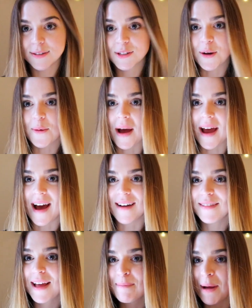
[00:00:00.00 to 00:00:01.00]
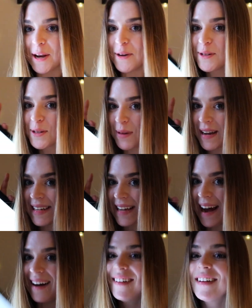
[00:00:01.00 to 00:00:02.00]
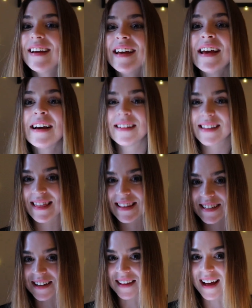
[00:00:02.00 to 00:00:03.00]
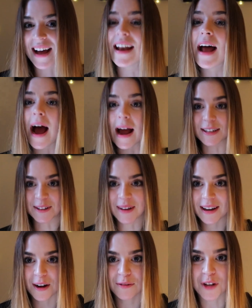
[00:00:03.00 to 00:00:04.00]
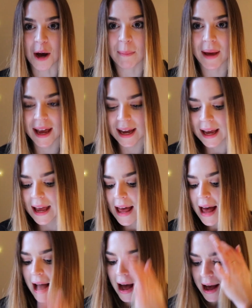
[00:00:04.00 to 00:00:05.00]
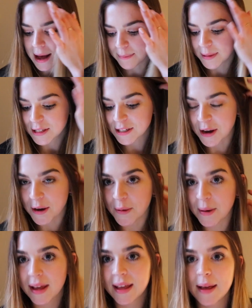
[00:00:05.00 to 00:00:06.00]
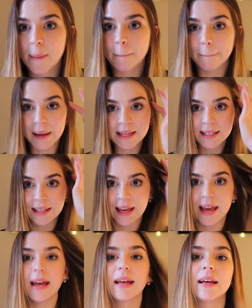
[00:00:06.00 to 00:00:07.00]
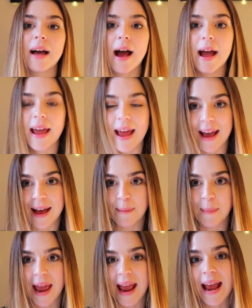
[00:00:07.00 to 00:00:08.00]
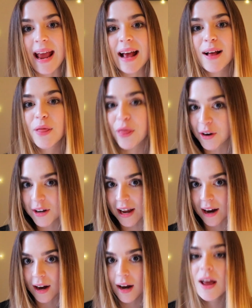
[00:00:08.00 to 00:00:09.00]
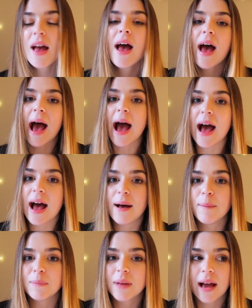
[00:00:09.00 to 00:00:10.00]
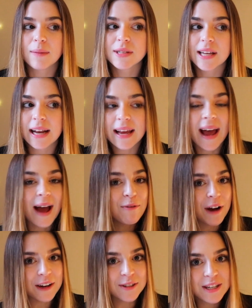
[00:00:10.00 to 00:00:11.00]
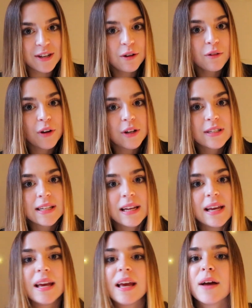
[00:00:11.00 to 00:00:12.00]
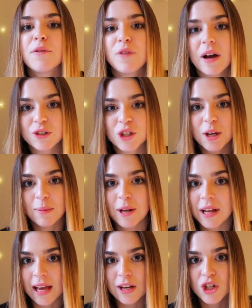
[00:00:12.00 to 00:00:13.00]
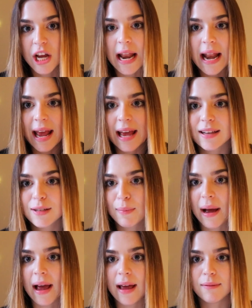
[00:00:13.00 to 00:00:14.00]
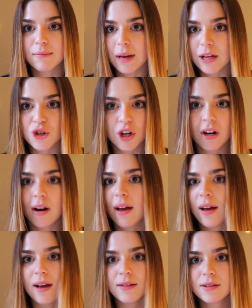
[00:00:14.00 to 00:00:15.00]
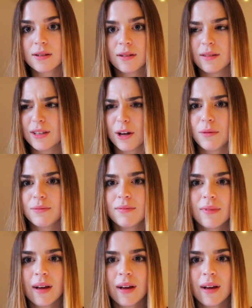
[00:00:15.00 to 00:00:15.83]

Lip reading: so I have like my notes written down so that I don't get off topic. So basically I am a third year. I'm studying at Ryerson University. Fashion communication is my major, I guess. So,